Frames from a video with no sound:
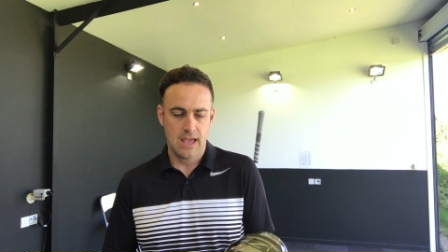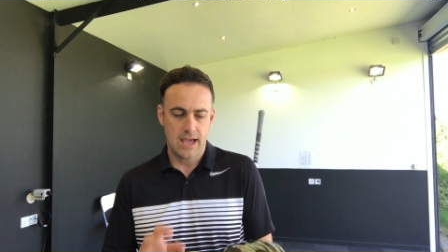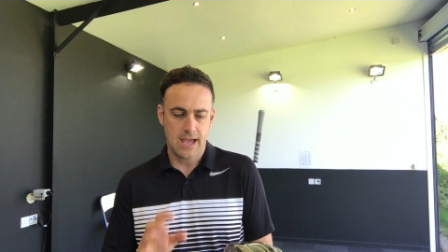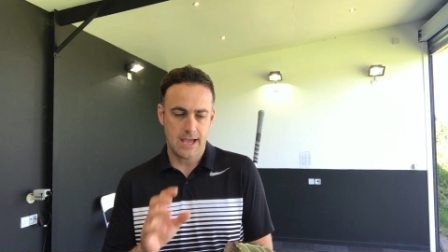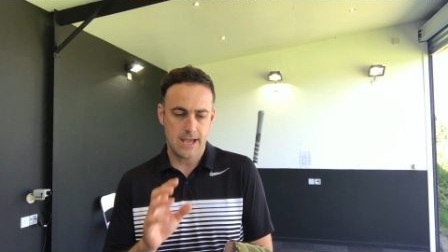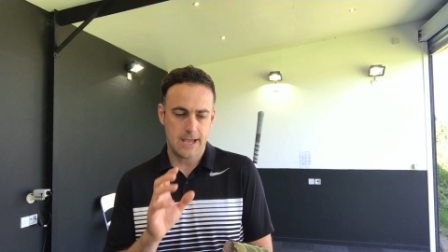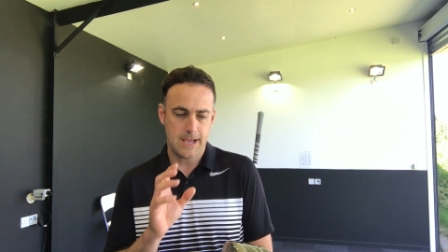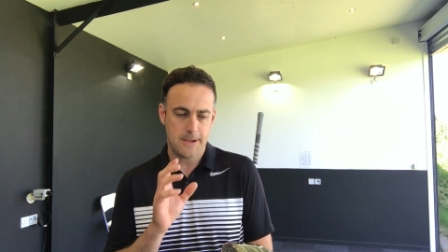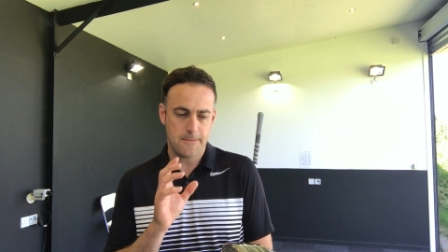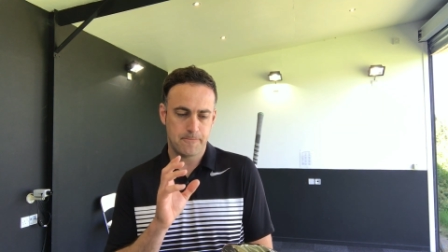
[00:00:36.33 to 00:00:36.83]

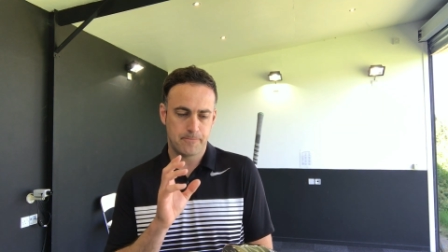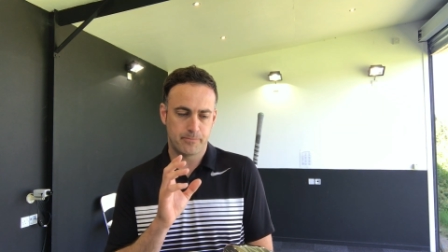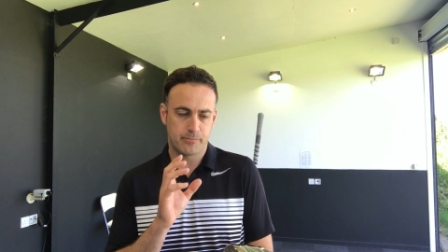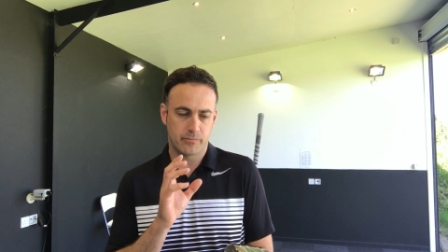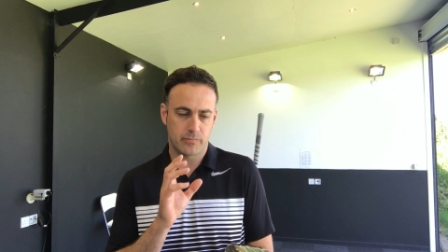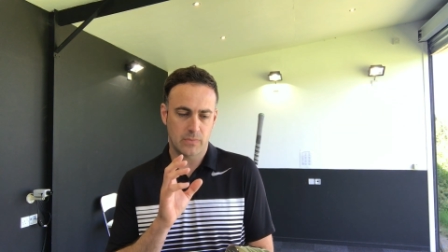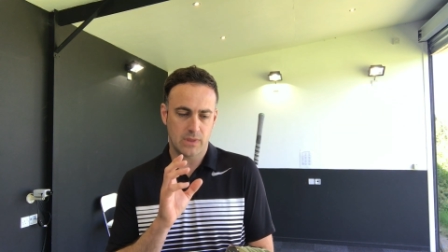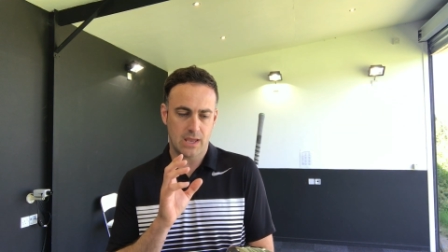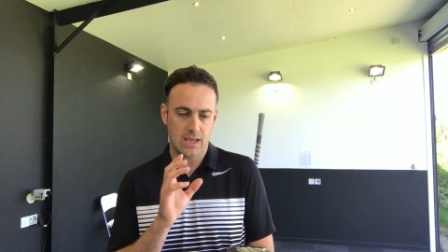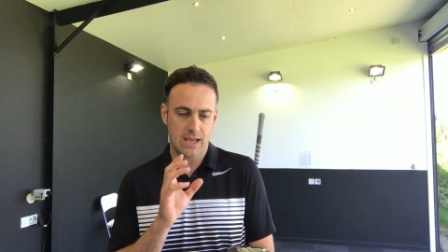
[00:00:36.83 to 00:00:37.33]

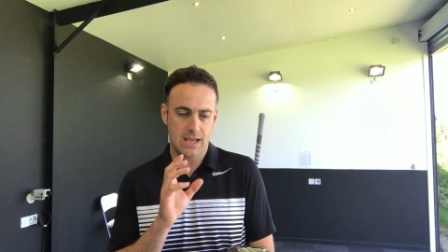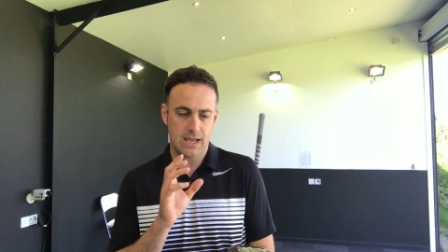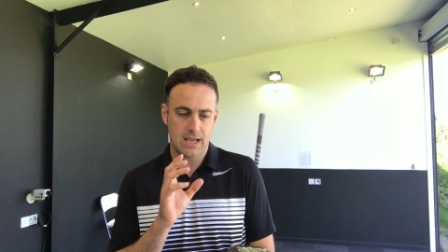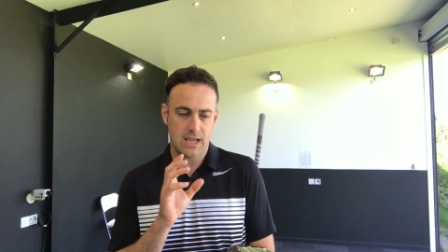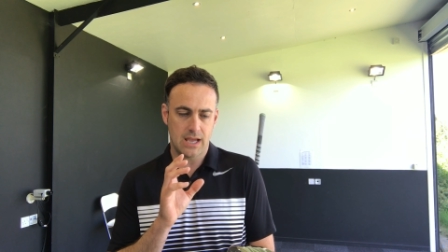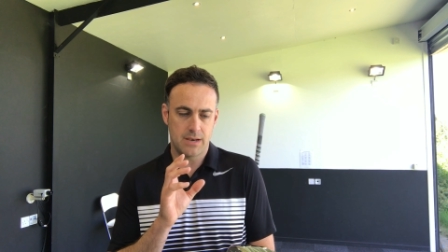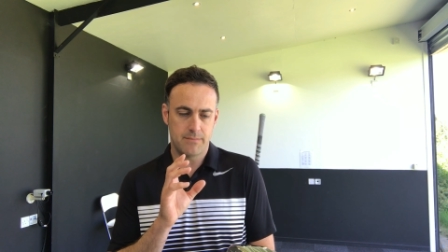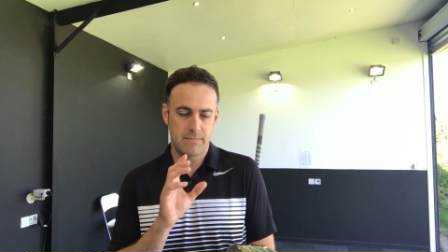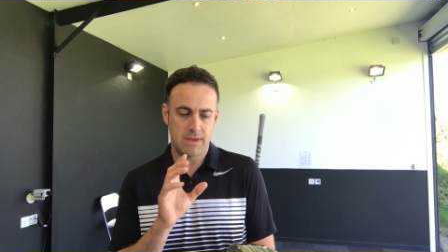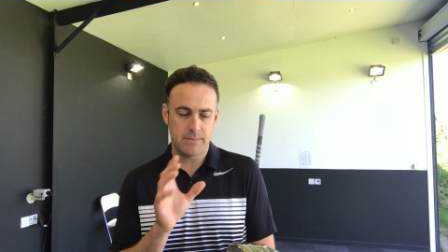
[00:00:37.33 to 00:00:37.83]
And
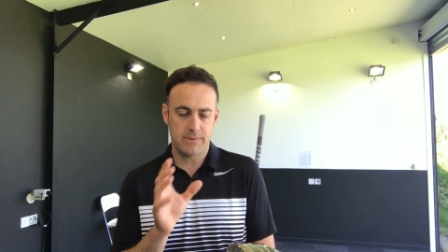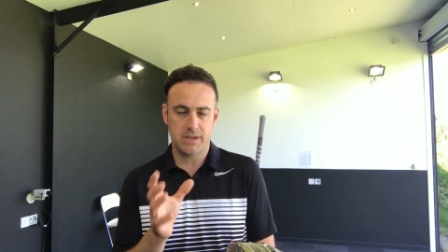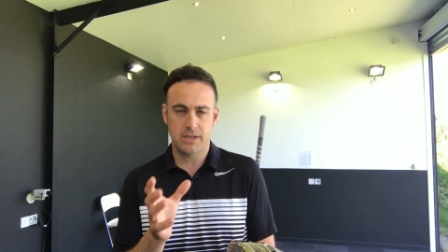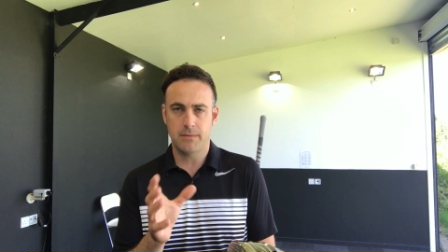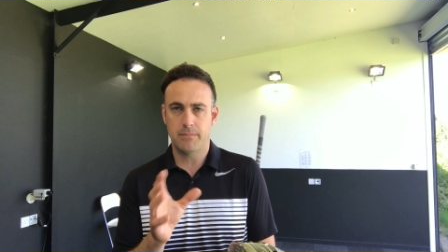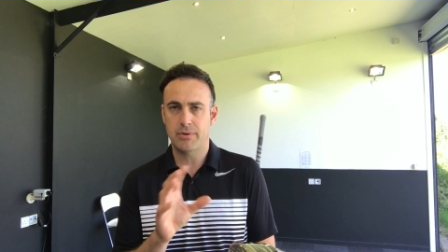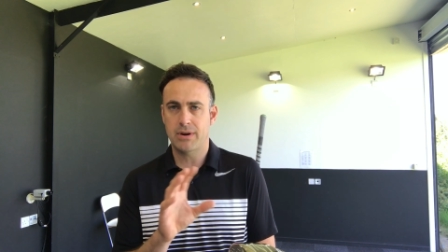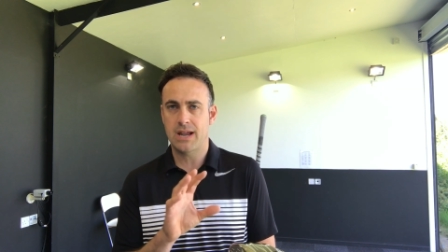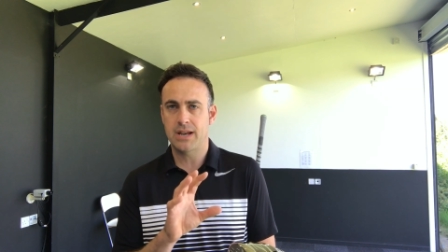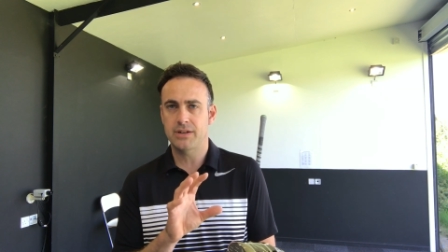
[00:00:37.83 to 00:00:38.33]
maybe a
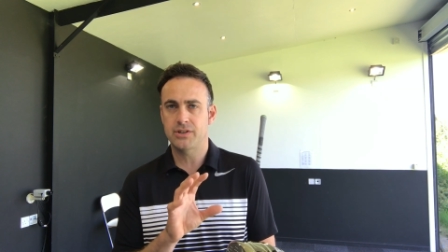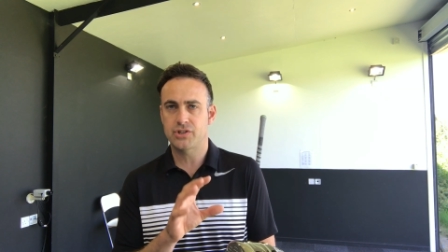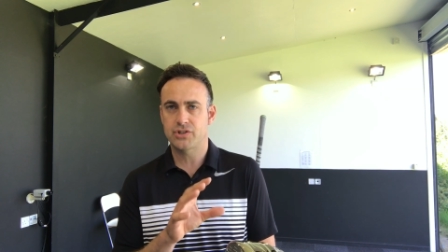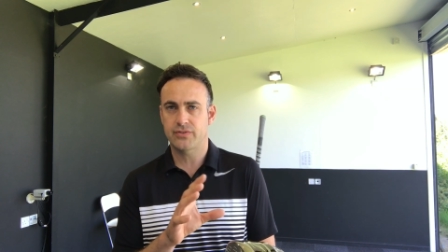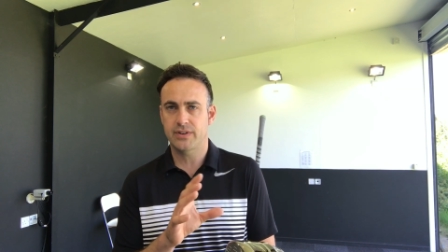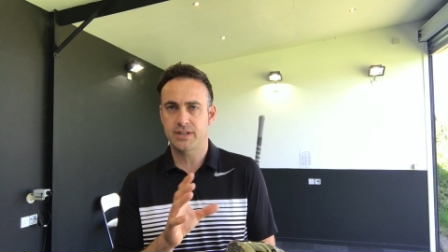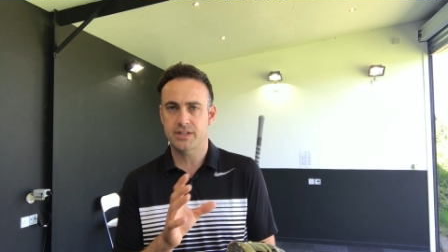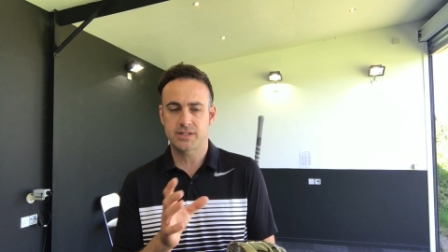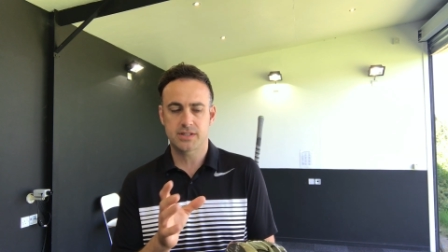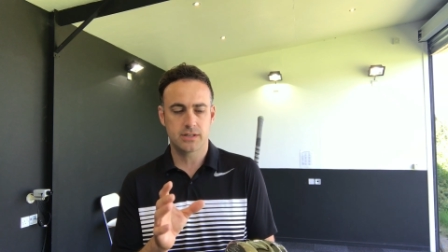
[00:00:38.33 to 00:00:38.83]
brand
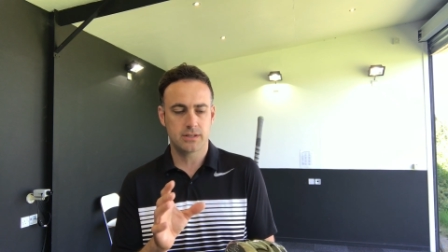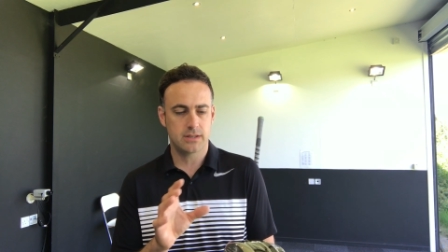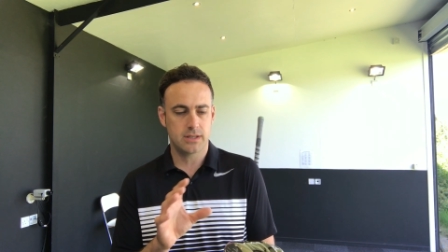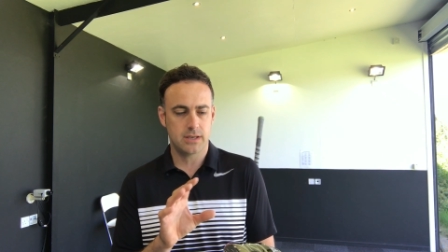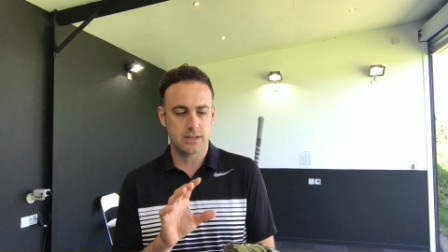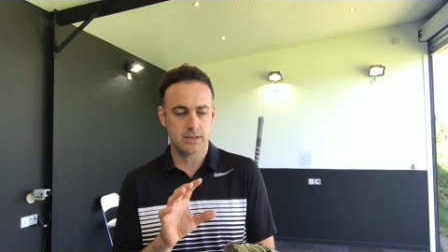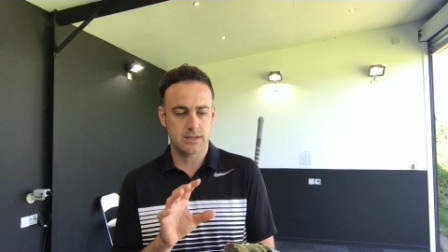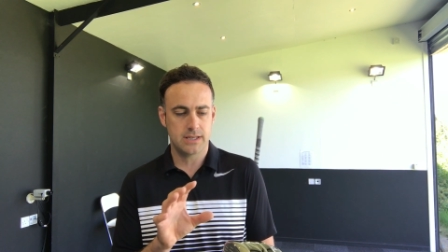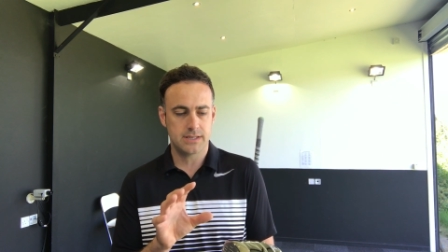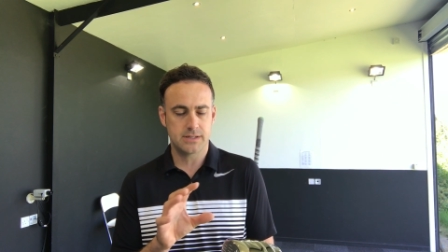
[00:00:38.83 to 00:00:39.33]
Srixon
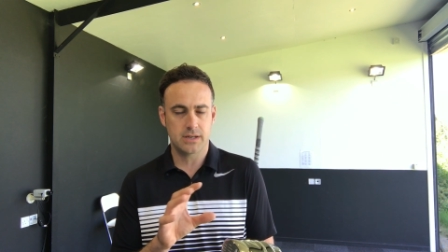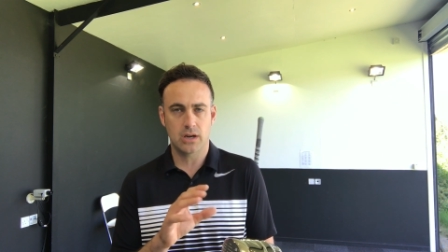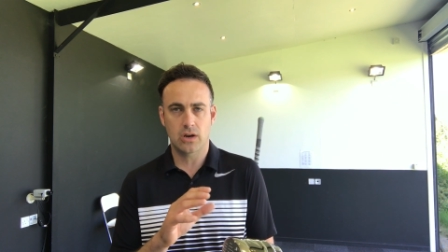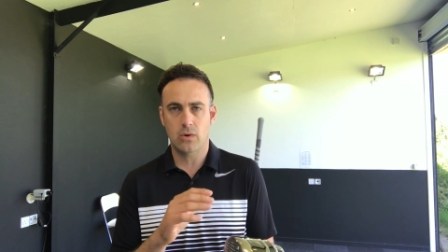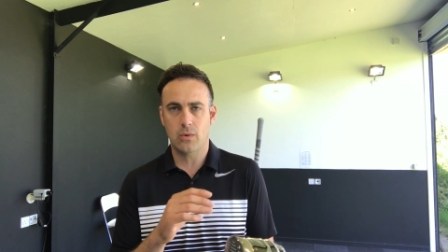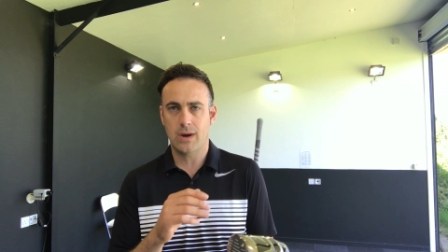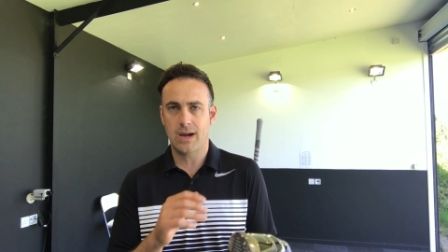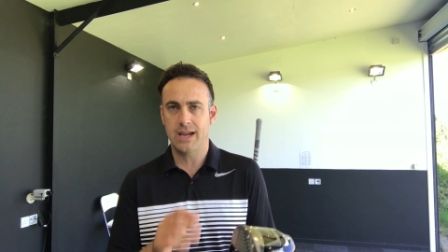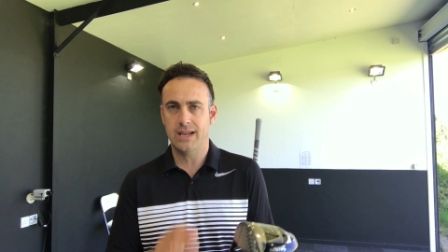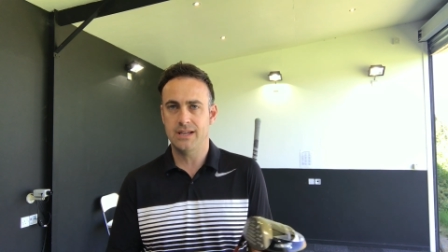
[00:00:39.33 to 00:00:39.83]
that isn't
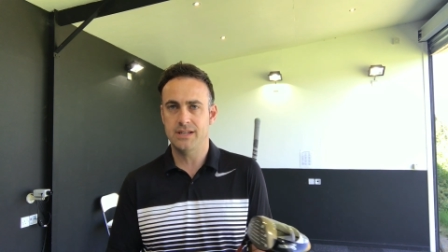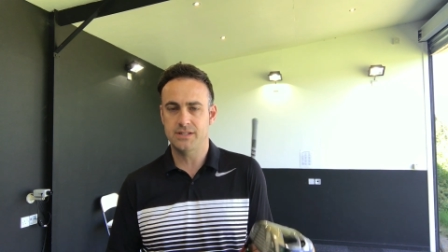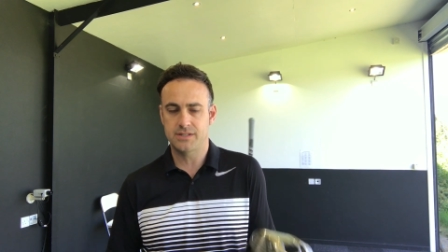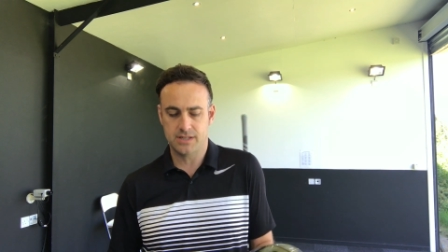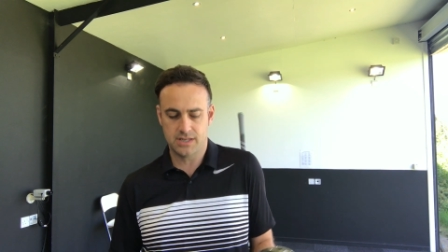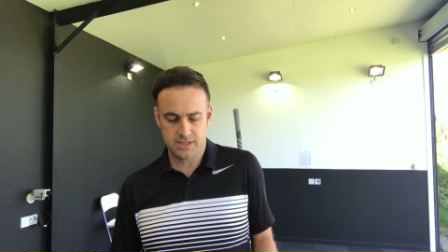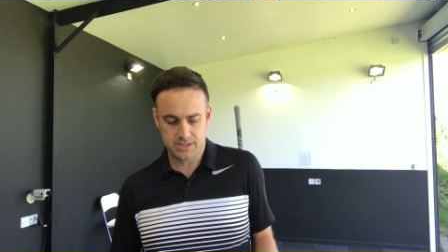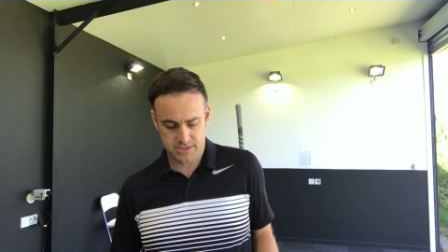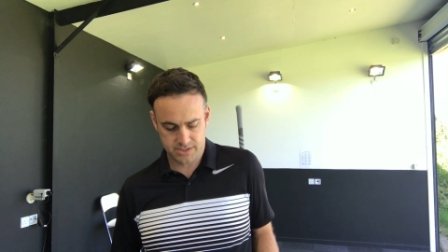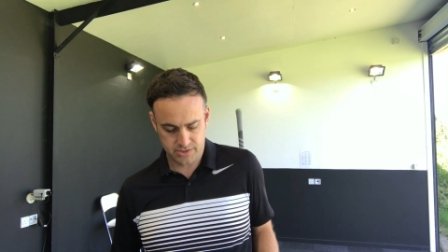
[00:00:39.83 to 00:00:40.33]
quite as
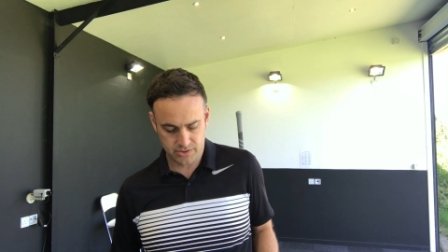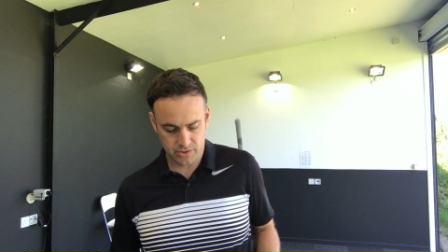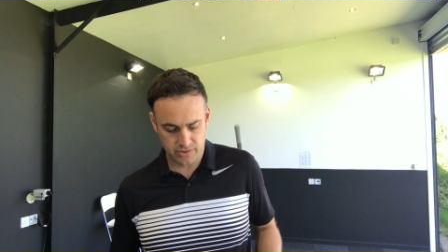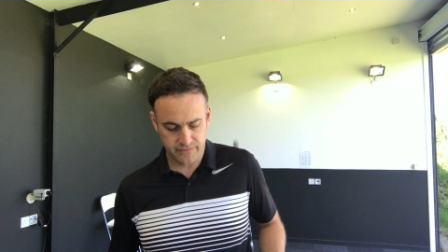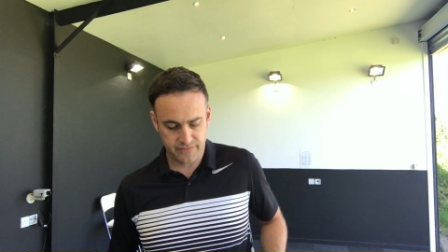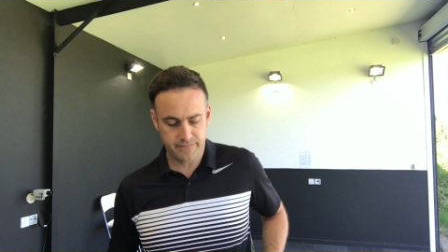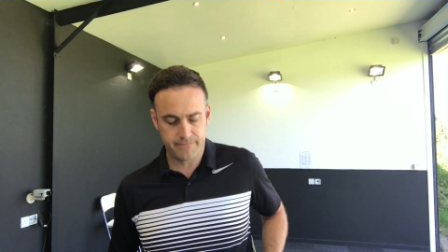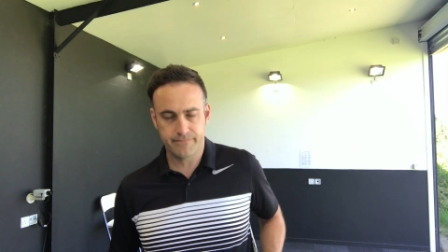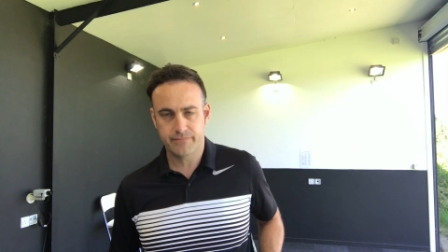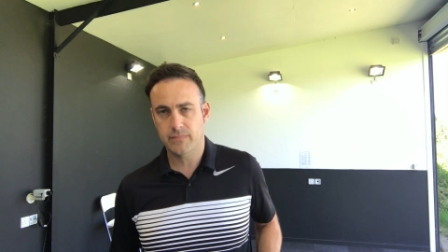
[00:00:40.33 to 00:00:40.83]
sort
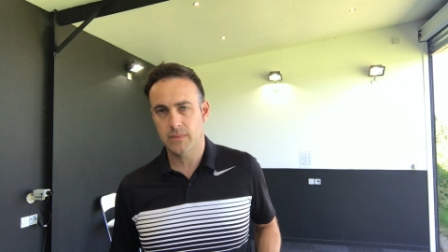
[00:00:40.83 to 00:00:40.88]
of,